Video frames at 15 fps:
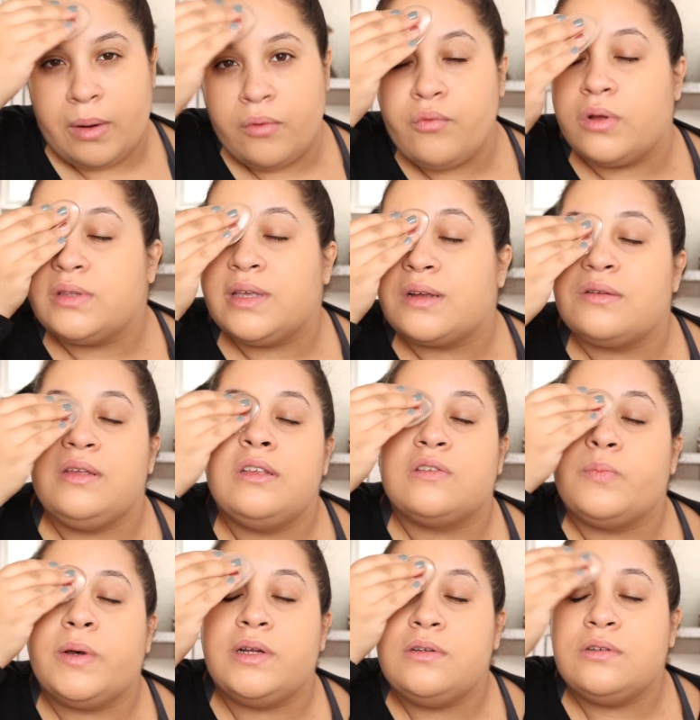or my Real Technique
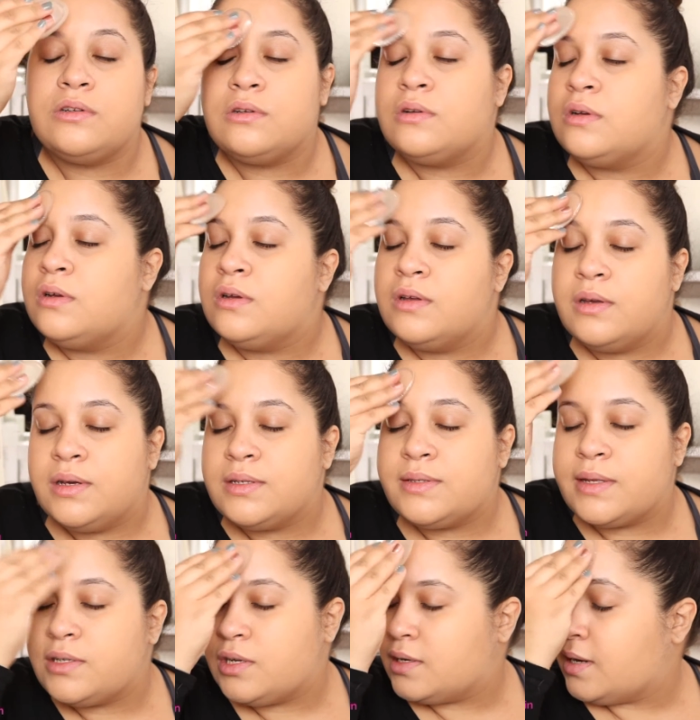sponge, it's
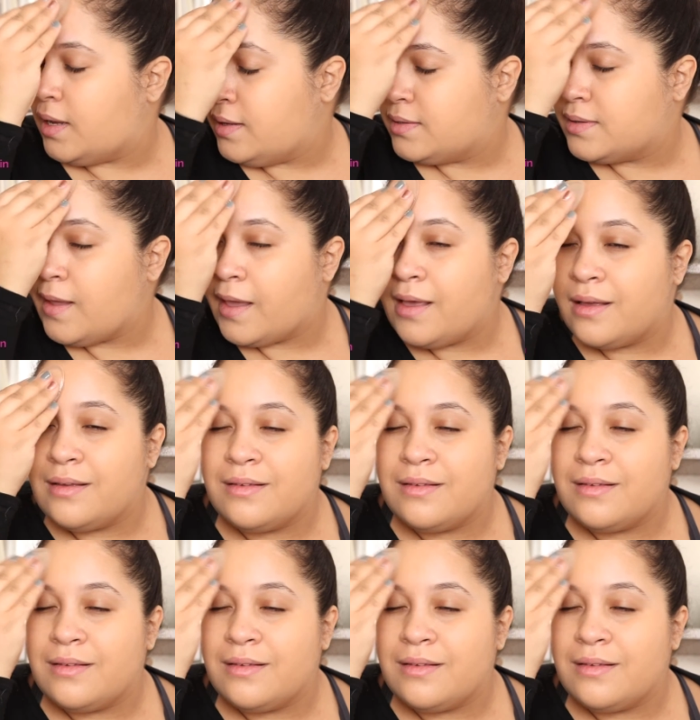such a nice, like,